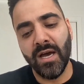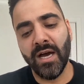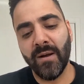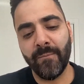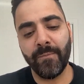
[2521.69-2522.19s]

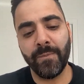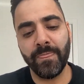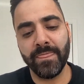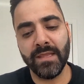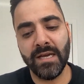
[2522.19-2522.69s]

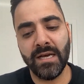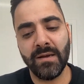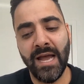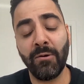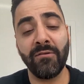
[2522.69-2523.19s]

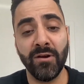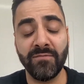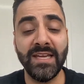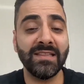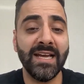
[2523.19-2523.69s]
However,
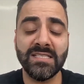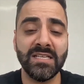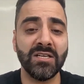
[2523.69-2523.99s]
if they'd like